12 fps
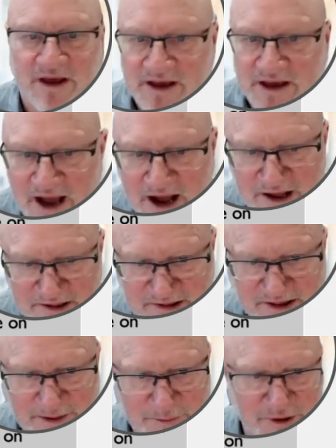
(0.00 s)
Can't
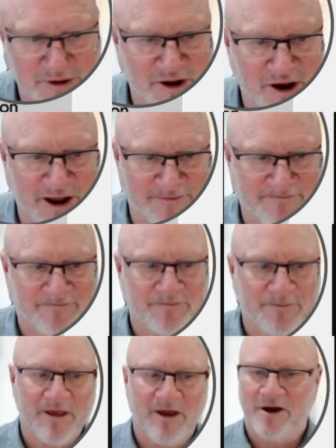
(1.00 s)
sleep at night.
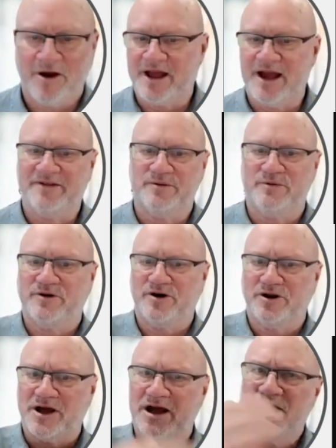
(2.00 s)
Okay, so we've
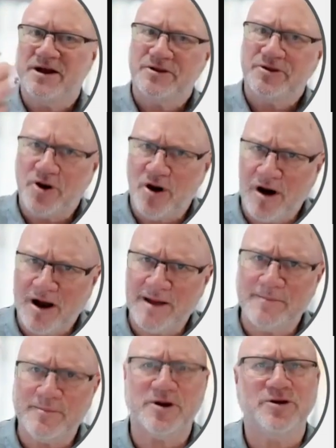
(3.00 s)
got a
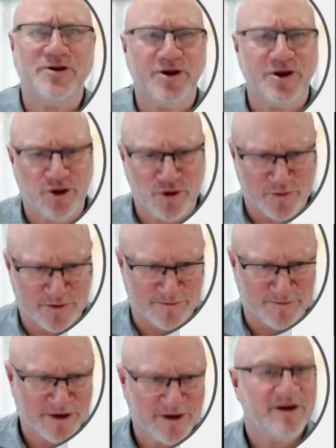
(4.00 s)
time
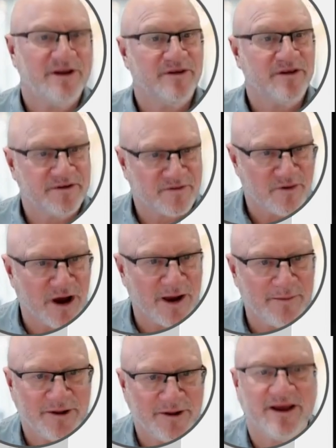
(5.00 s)
continuum
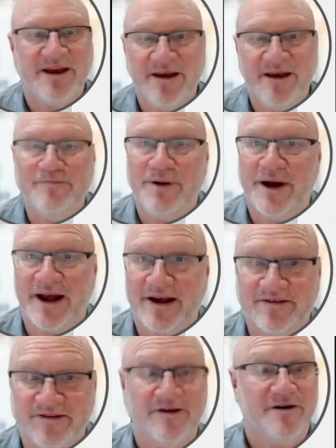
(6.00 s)
describing the
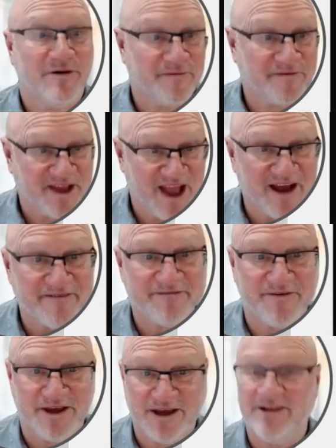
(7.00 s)
impacts of
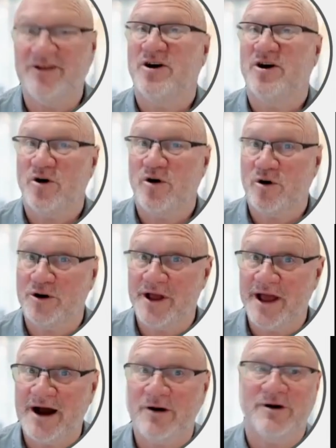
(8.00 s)
caffeine on
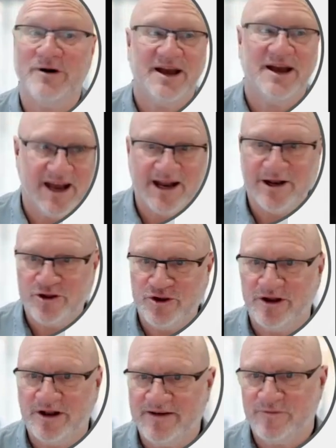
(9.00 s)
our
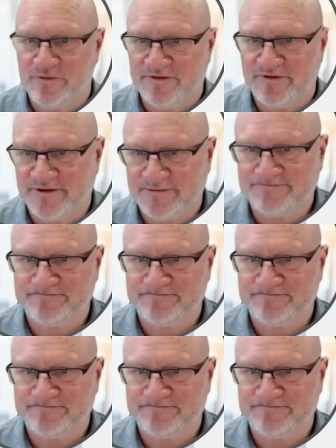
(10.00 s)
energy levels.